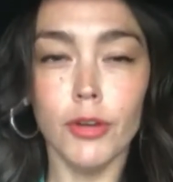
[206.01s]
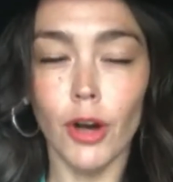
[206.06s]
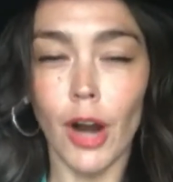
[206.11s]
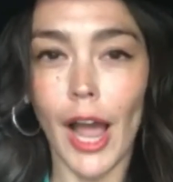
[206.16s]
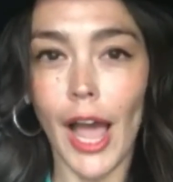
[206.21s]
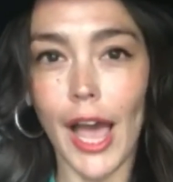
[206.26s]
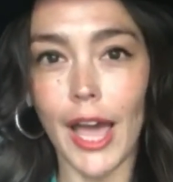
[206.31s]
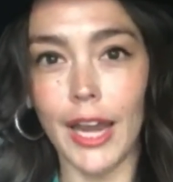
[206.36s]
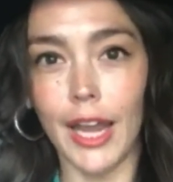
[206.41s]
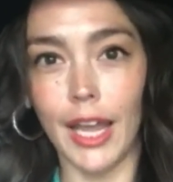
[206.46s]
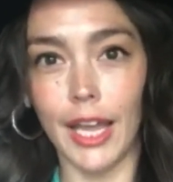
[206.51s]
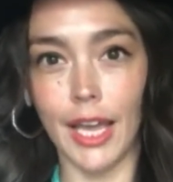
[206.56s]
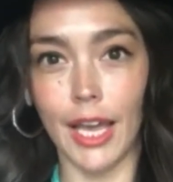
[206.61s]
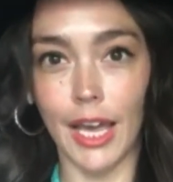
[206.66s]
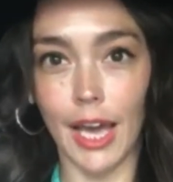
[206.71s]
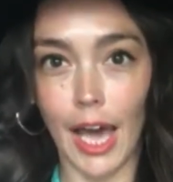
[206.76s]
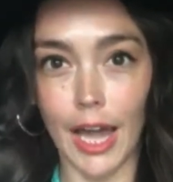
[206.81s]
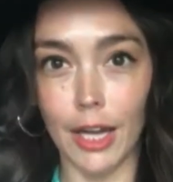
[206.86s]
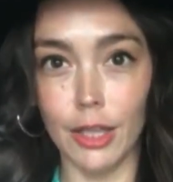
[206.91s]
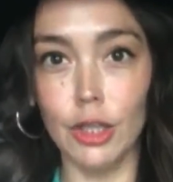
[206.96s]
your head, it
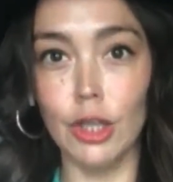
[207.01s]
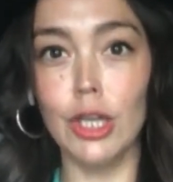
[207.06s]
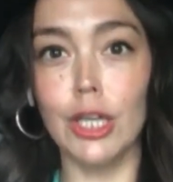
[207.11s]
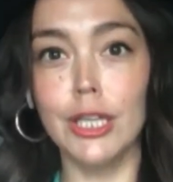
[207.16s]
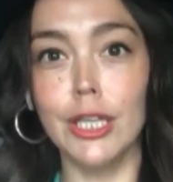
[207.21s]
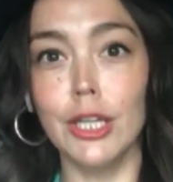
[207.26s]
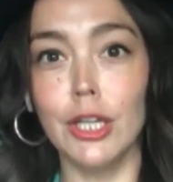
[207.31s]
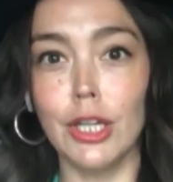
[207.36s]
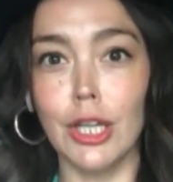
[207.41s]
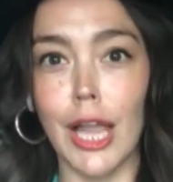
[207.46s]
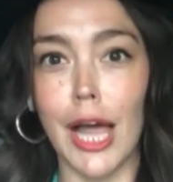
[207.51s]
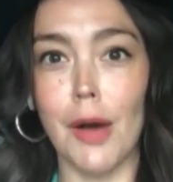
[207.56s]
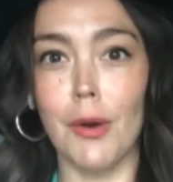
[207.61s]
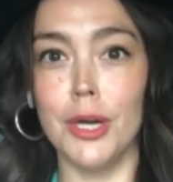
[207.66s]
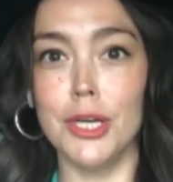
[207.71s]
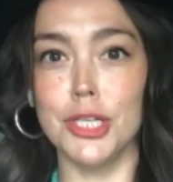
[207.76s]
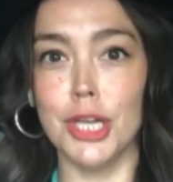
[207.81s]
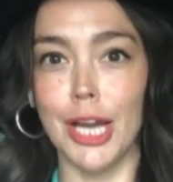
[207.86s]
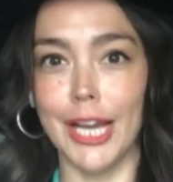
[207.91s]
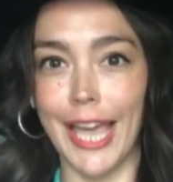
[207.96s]
can kind of look a little clownish.